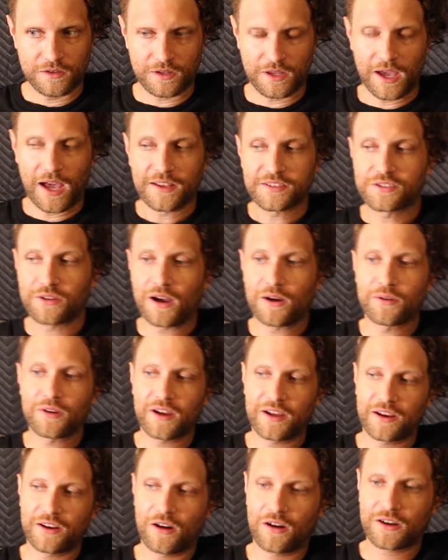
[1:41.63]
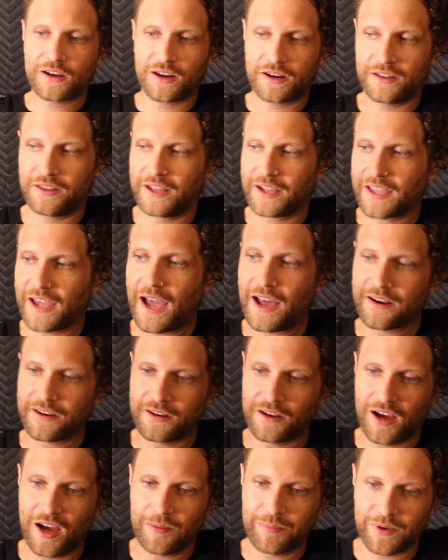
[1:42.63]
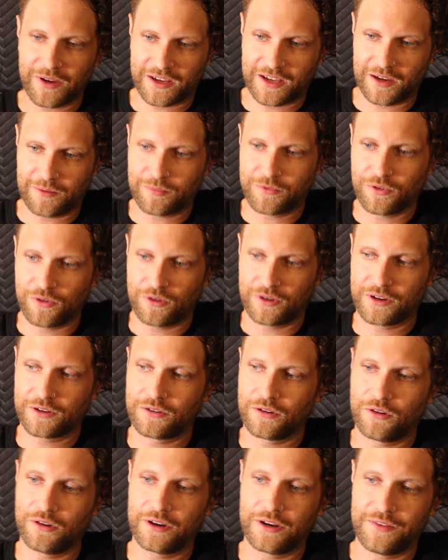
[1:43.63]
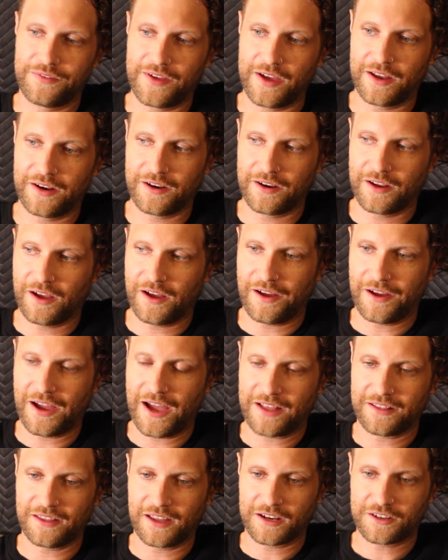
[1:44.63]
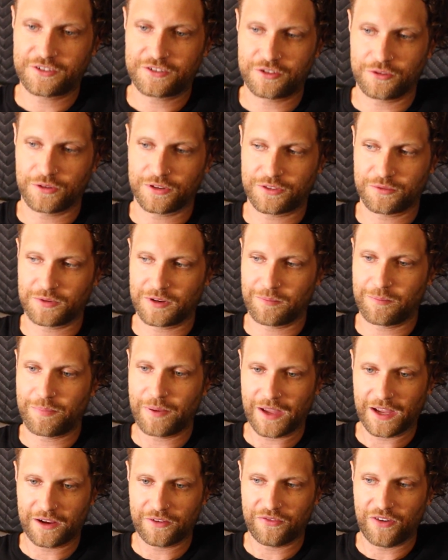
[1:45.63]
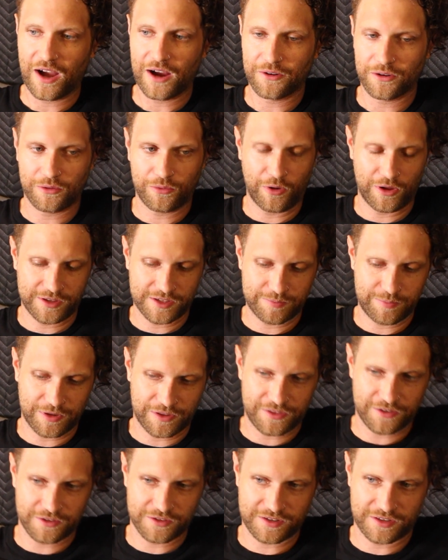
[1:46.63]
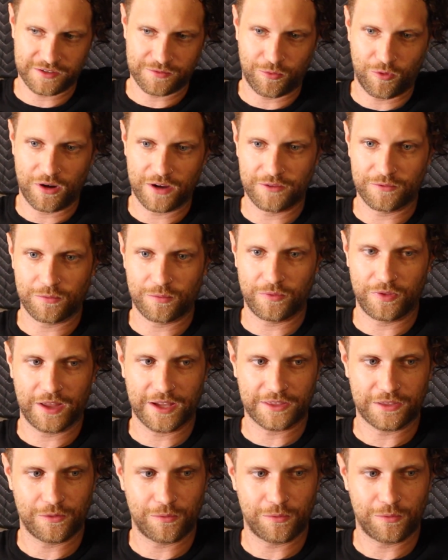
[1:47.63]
Yeah, so it all kind of like added up. I kept growing and growing, and then I had like 2 or 3 big viral ones, but there's this one, like